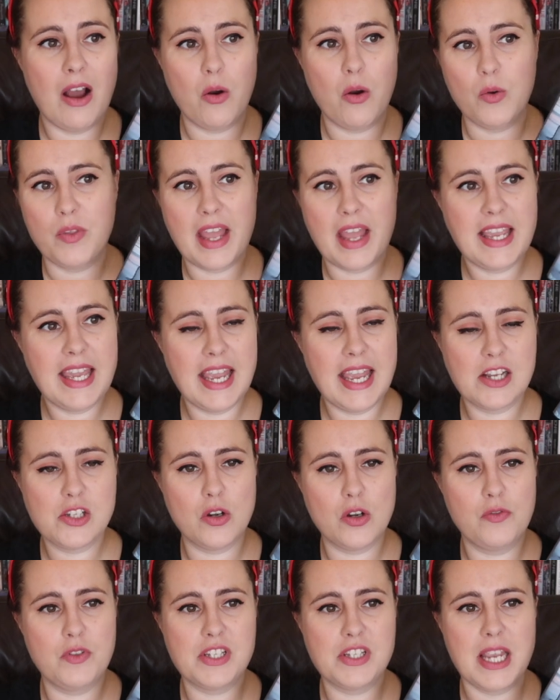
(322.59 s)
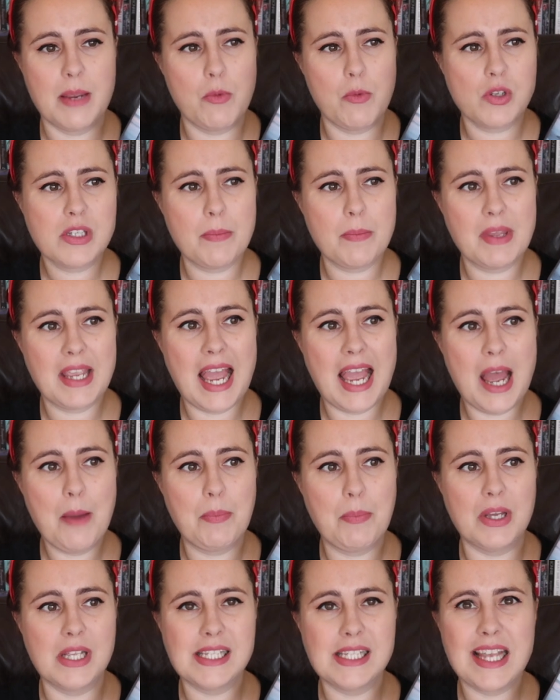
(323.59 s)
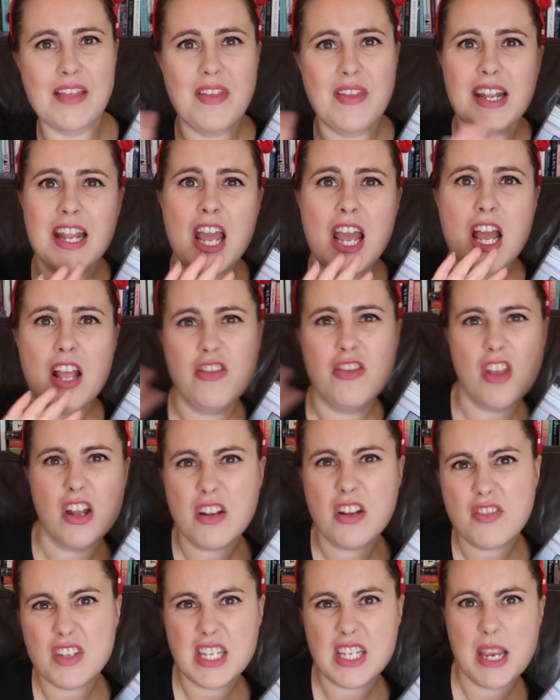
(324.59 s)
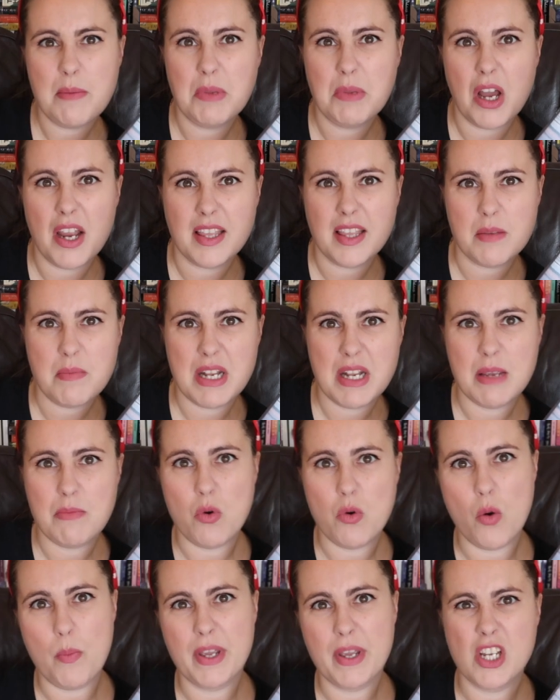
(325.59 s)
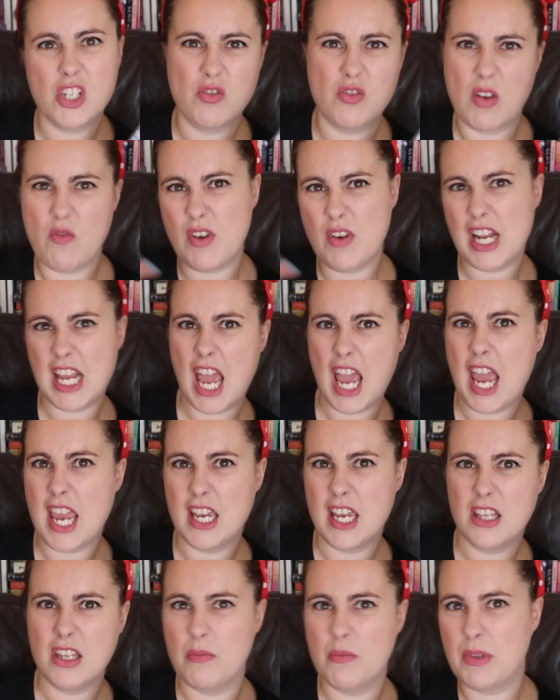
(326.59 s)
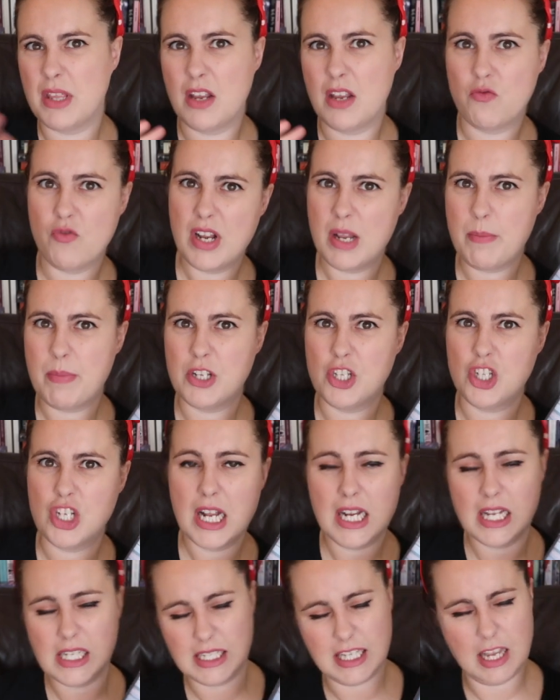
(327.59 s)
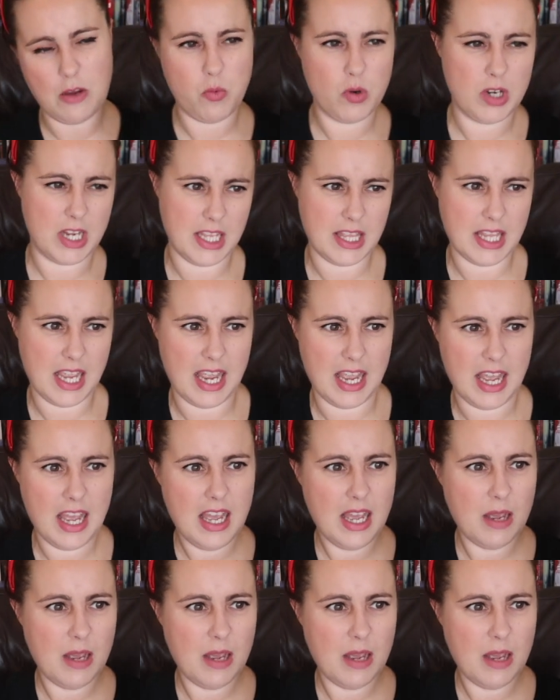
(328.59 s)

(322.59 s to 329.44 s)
or they're kicked off the team or something happens, and then none of the team like them anymore because they really hated them and they'd really been jealous and they wanted their